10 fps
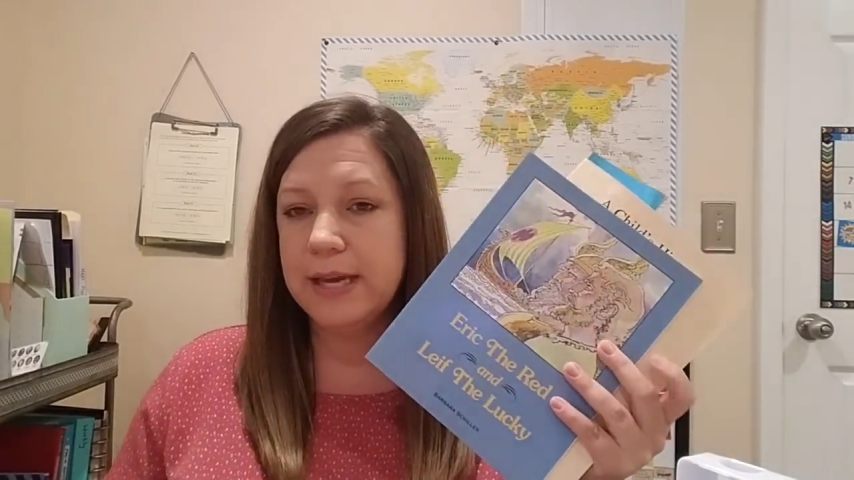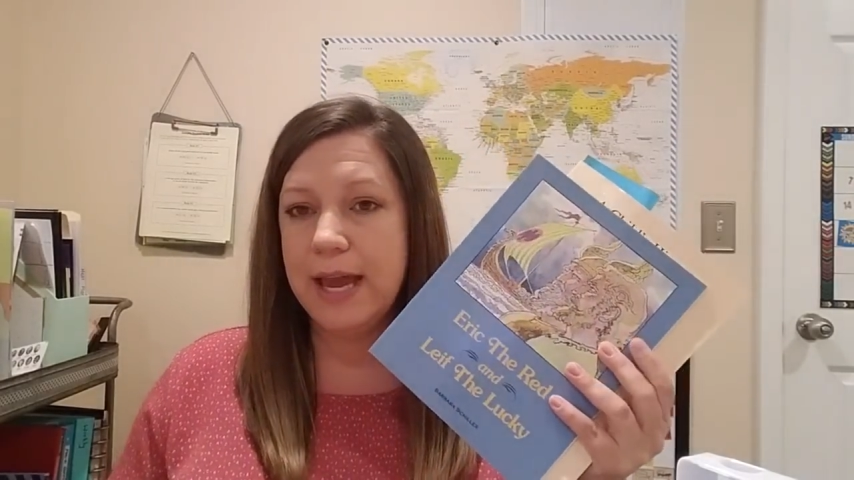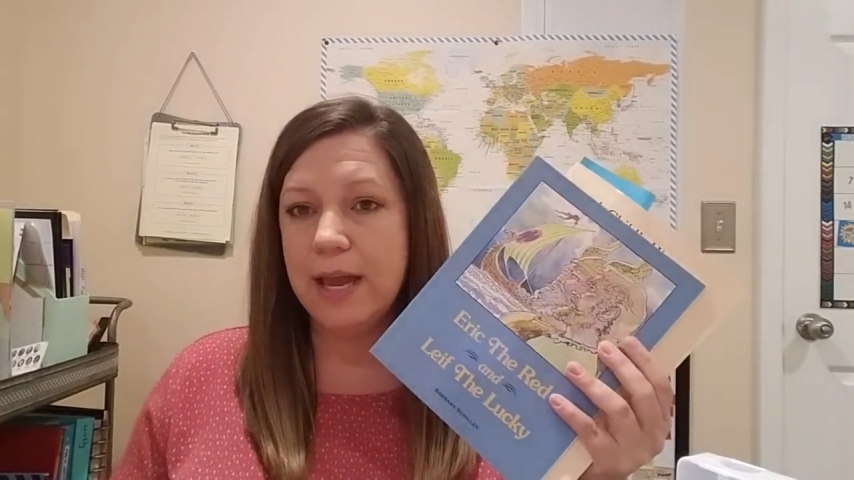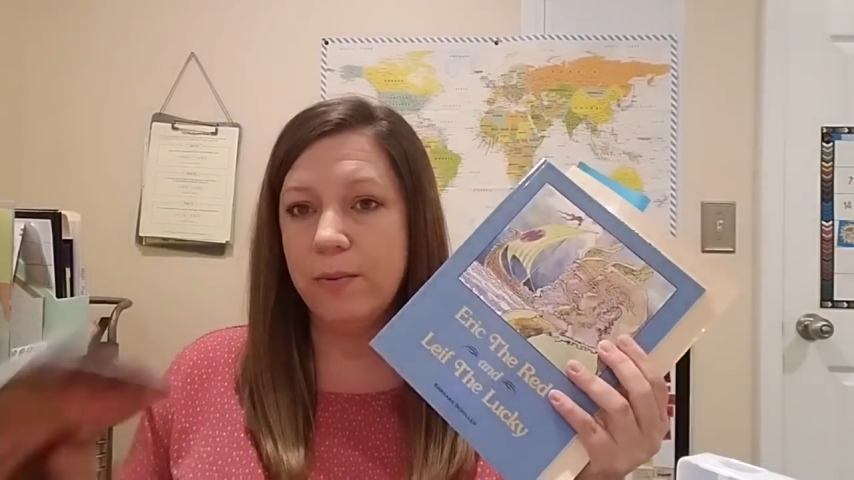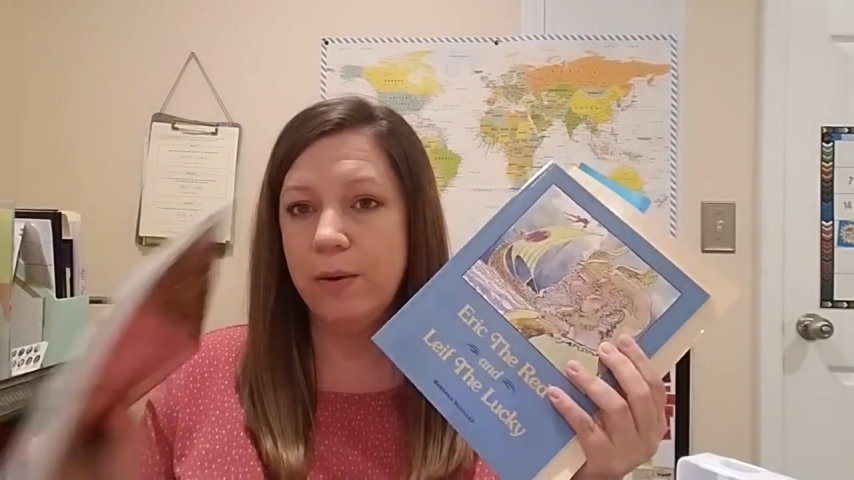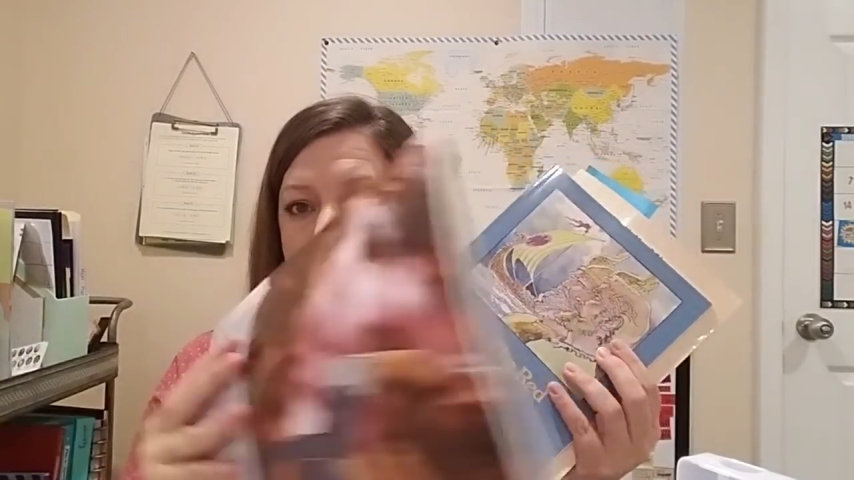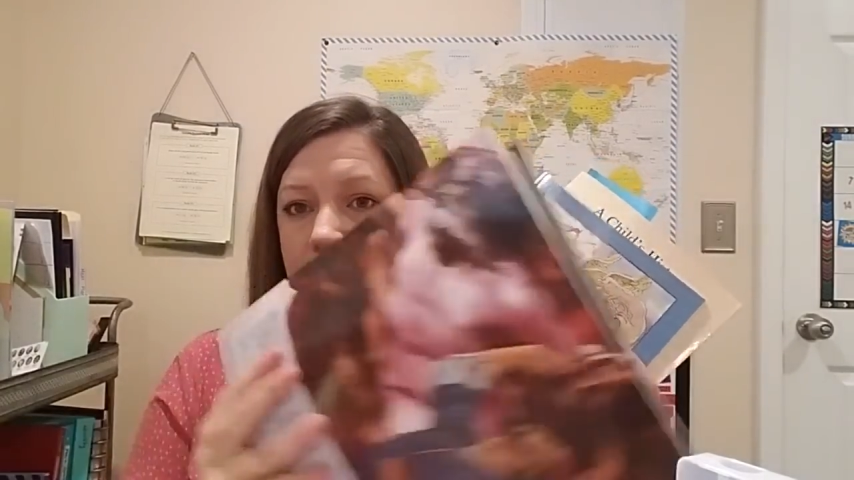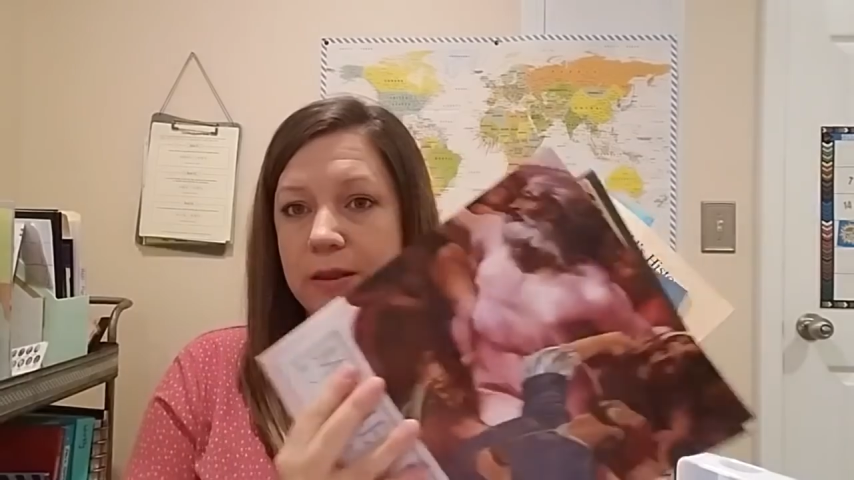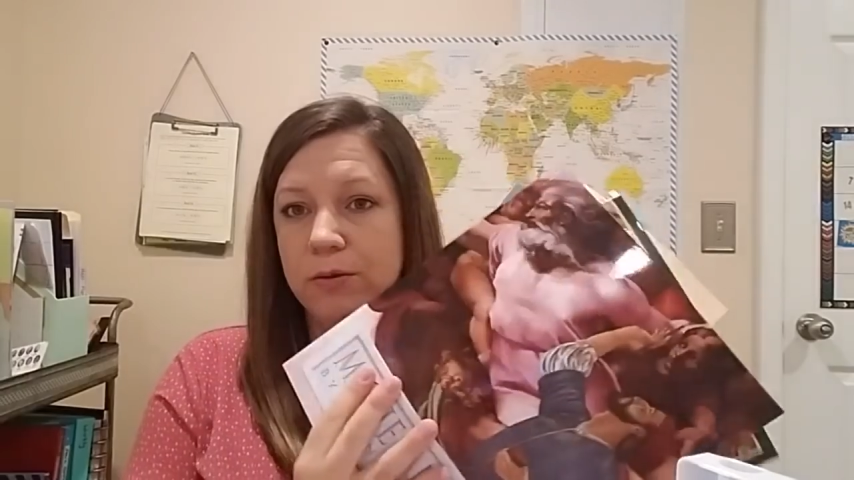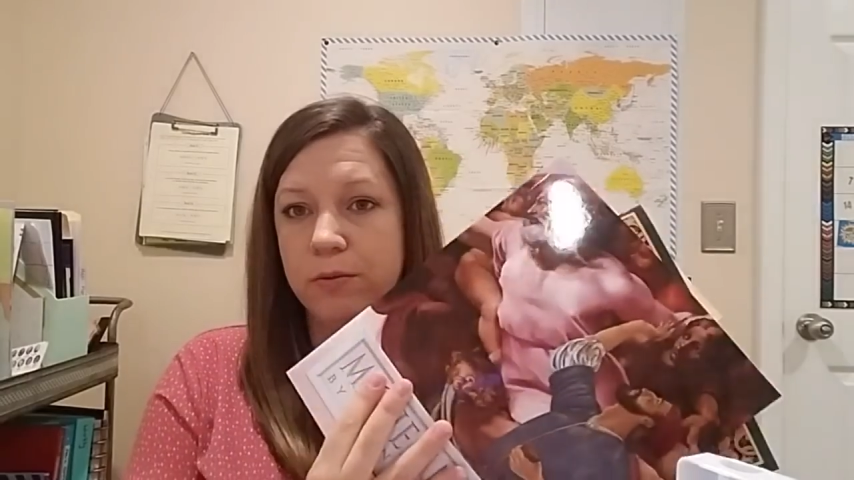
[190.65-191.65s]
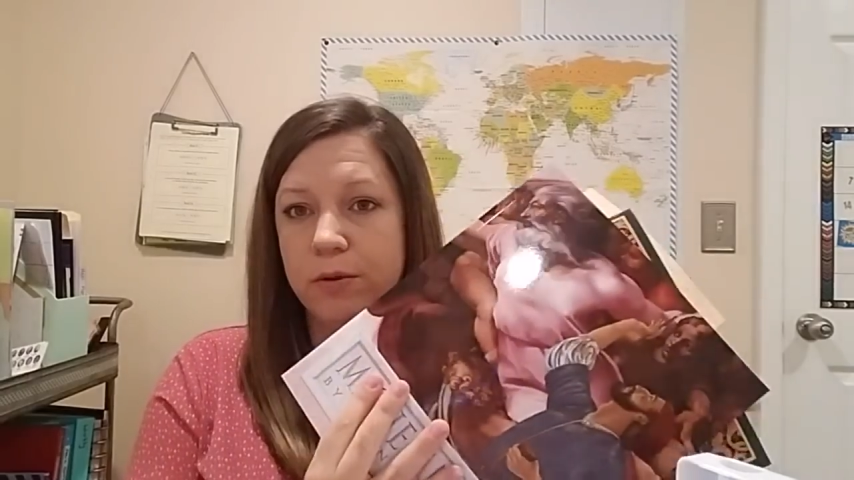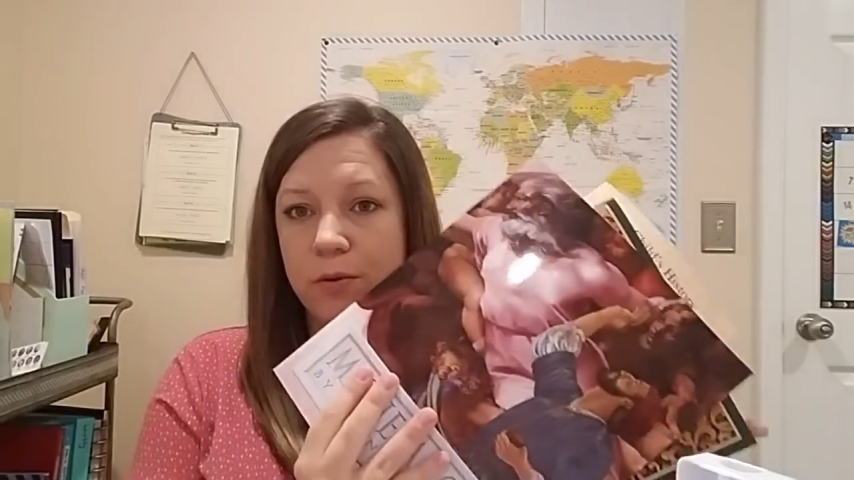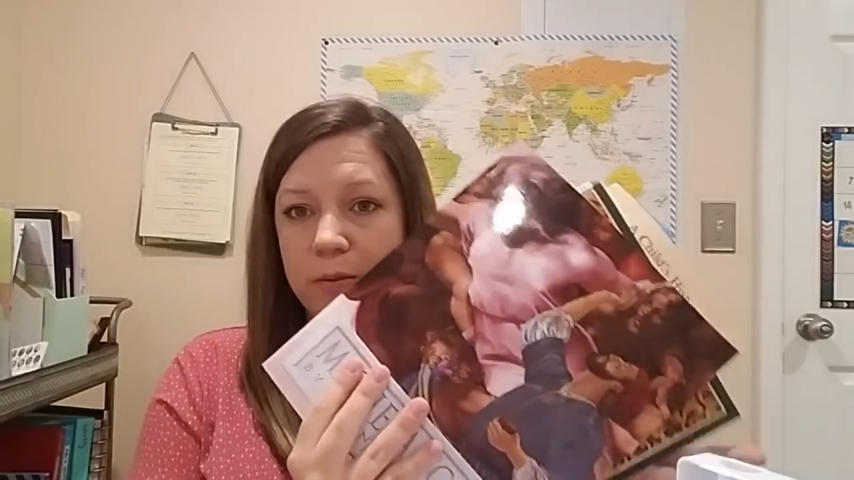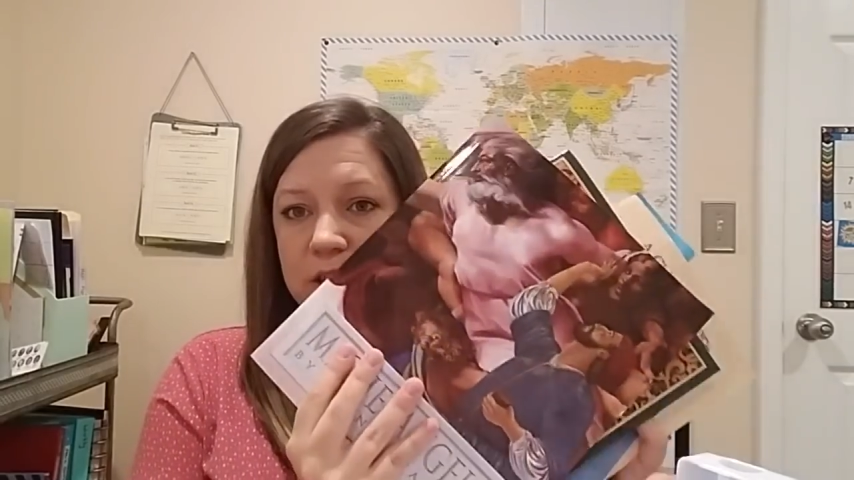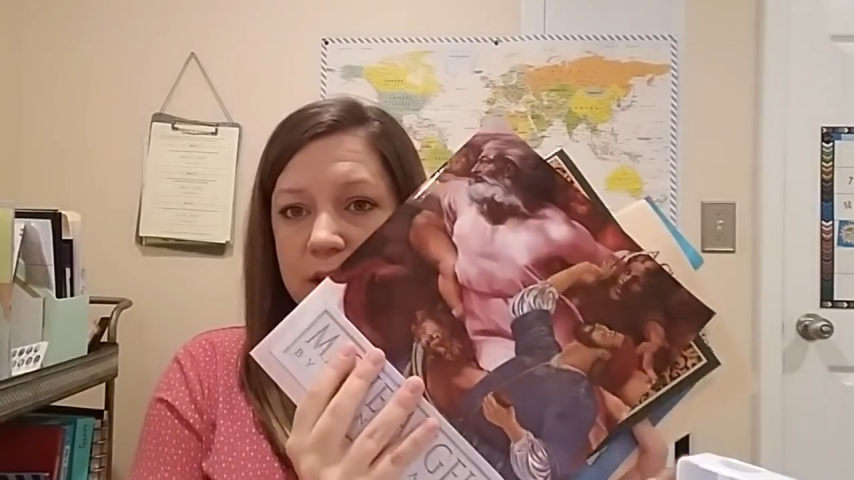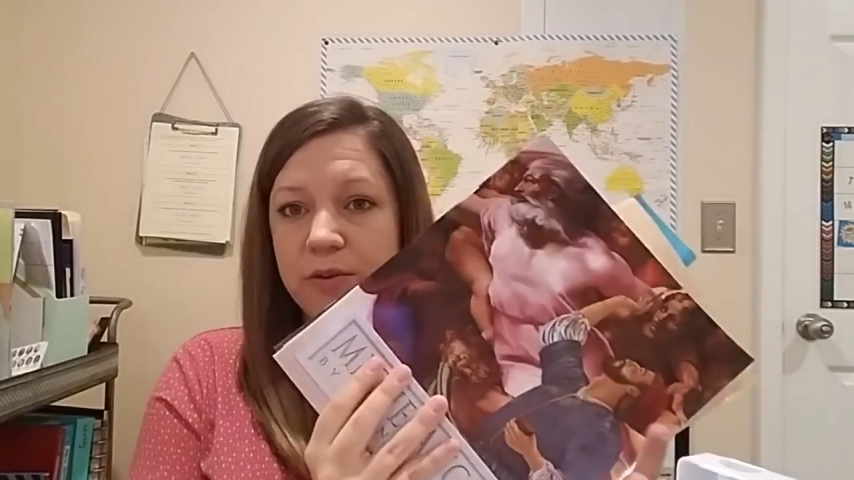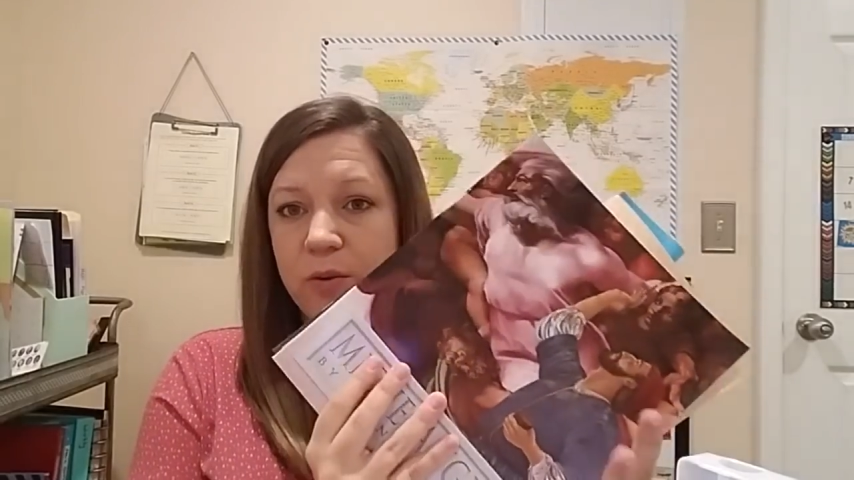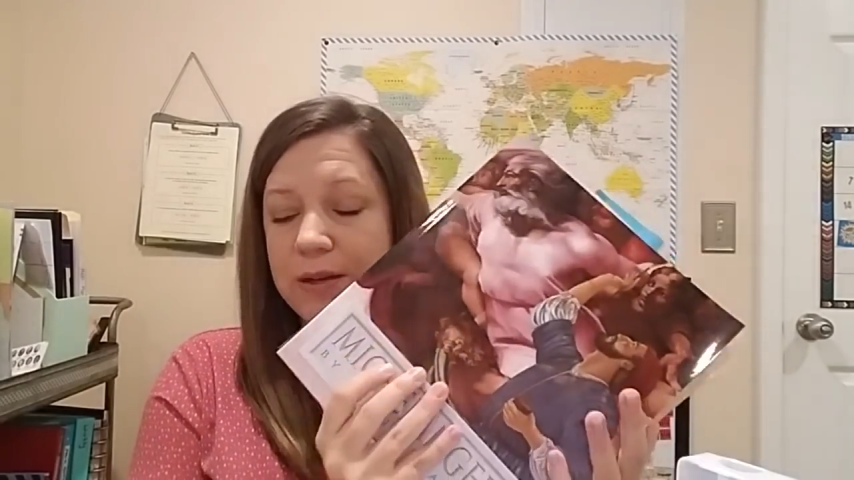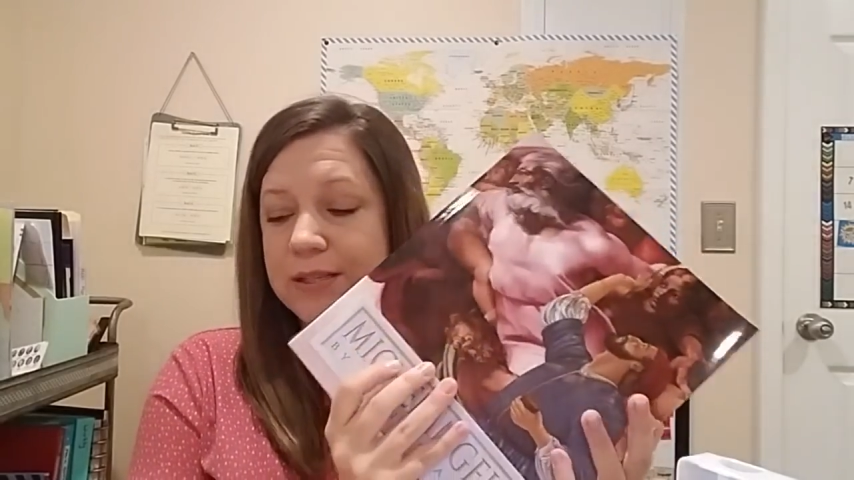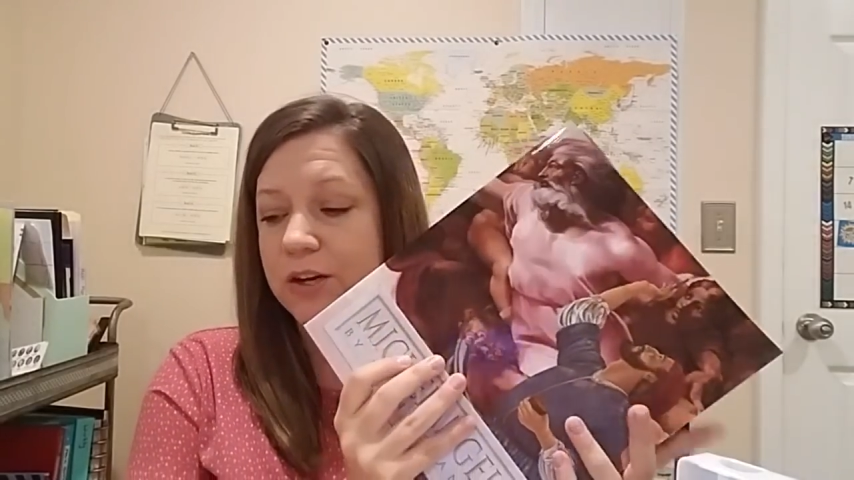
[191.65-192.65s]
and we read through whichever
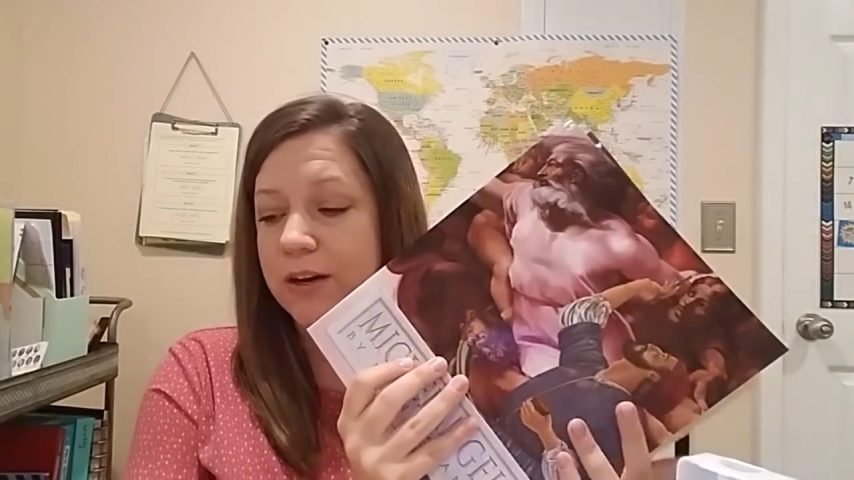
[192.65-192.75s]
ones